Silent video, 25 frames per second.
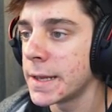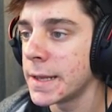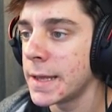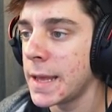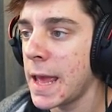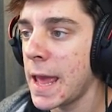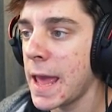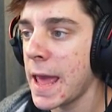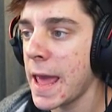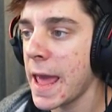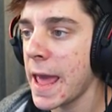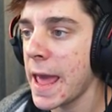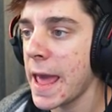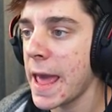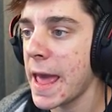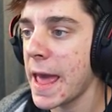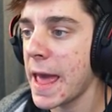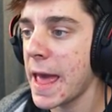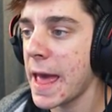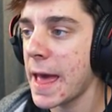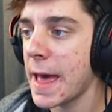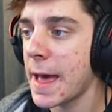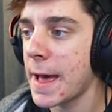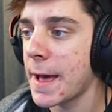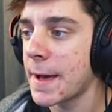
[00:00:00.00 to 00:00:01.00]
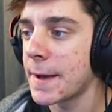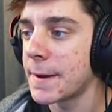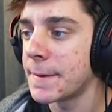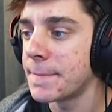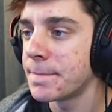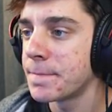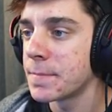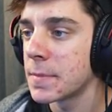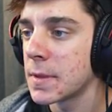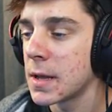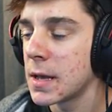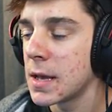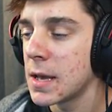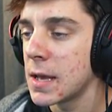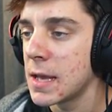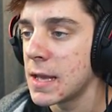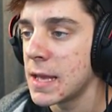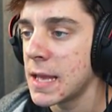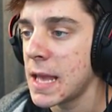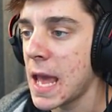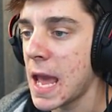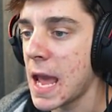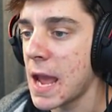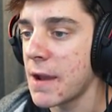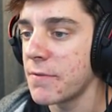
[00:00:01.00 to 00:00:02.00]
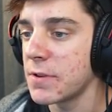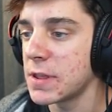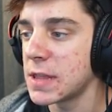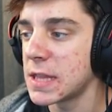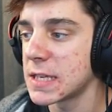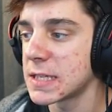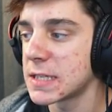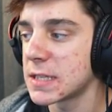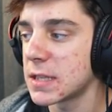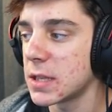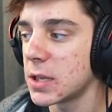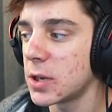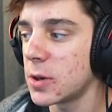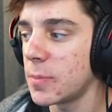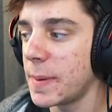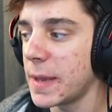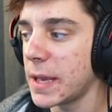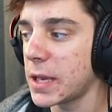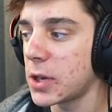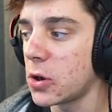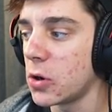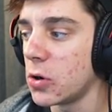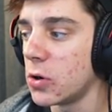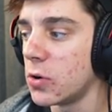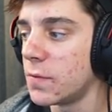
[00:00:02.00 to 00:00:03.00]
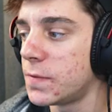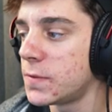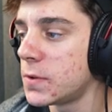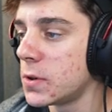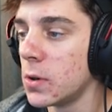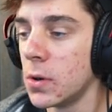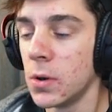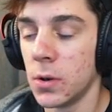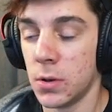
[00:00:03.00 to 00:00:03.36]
Yeah. Yeah, everything's a little bit goofed.